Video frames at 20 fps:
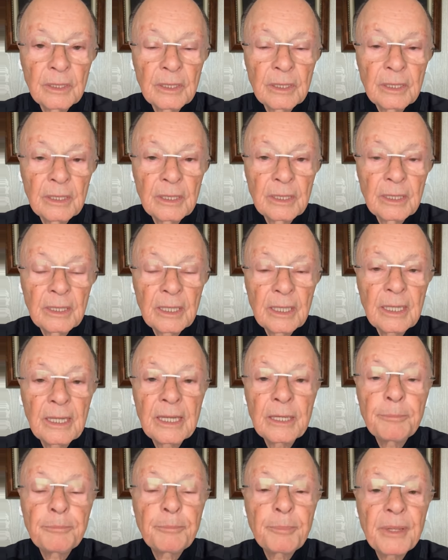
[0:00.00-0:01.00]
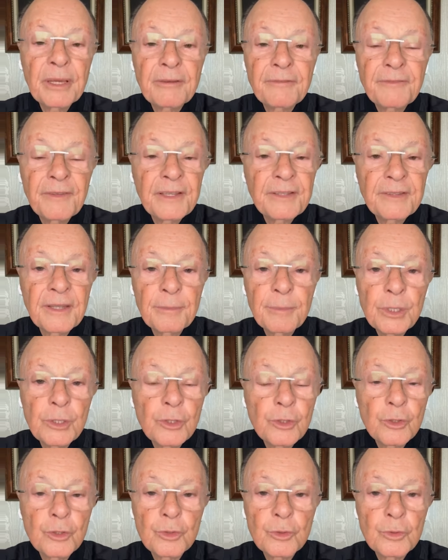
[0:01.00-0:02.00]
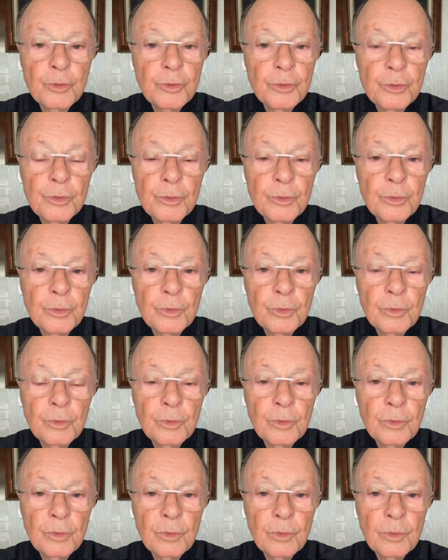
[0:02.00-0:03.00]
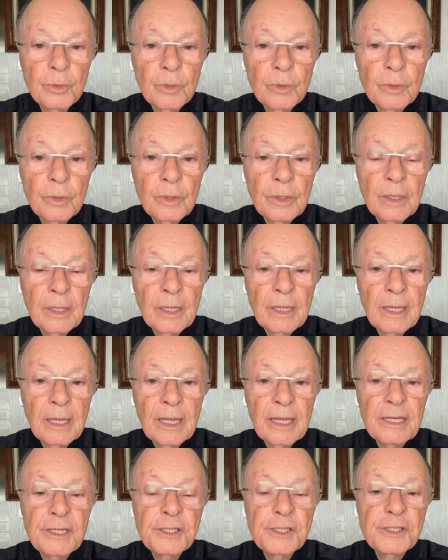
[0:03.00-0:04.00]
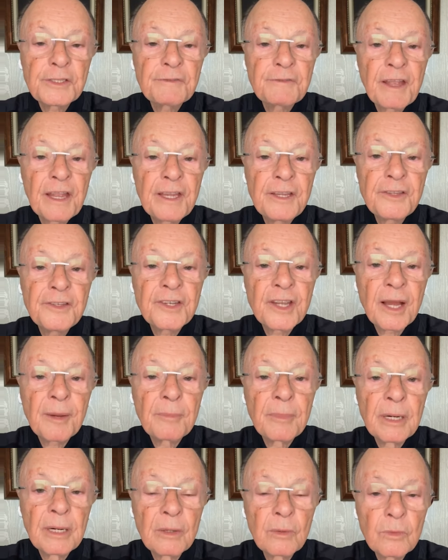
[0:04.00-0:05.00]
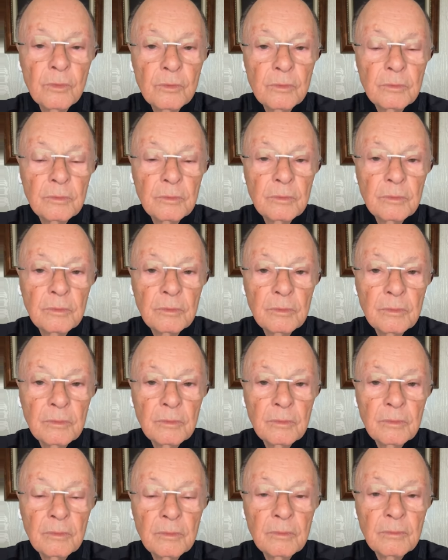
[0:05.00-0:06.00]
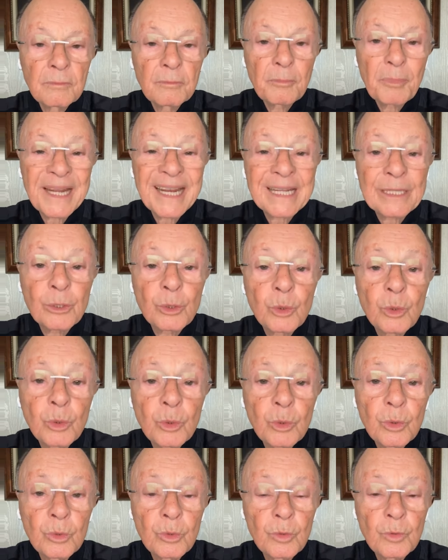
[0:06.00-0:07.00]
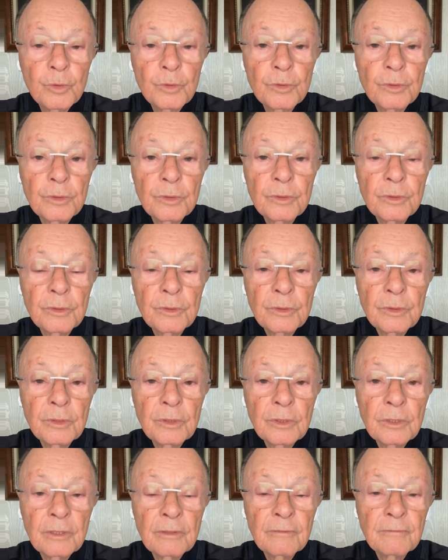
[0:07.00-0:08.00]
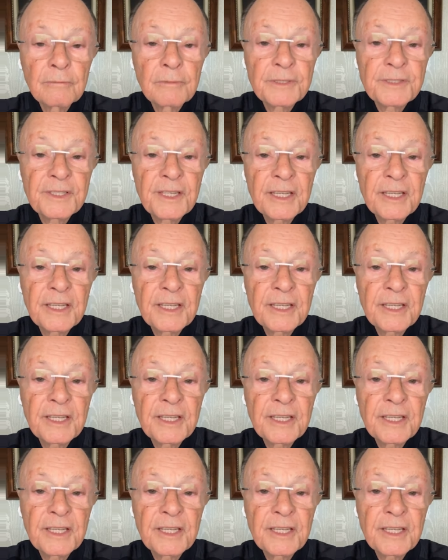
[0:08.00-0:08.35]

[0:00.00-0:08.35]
He is perfectly righteous. He reaches out his hands towards everyone.